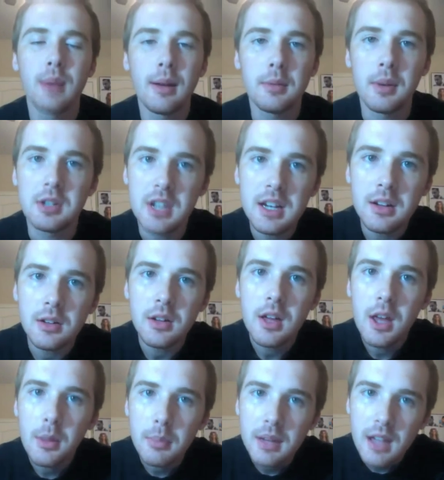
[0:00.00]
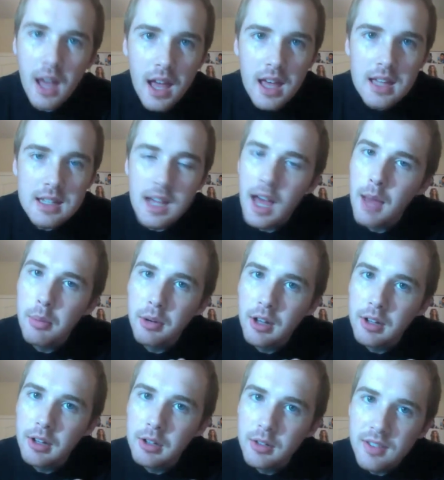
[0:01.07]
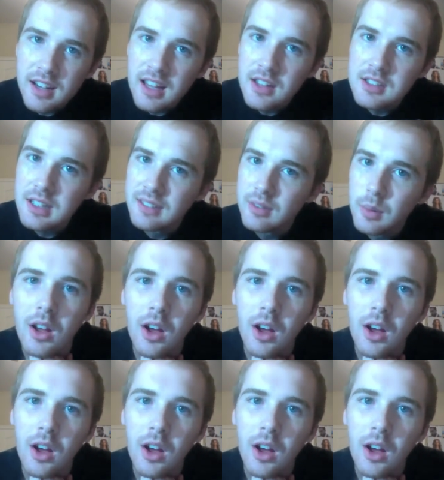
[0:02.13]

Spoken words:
to my channel because I put out new videos every week,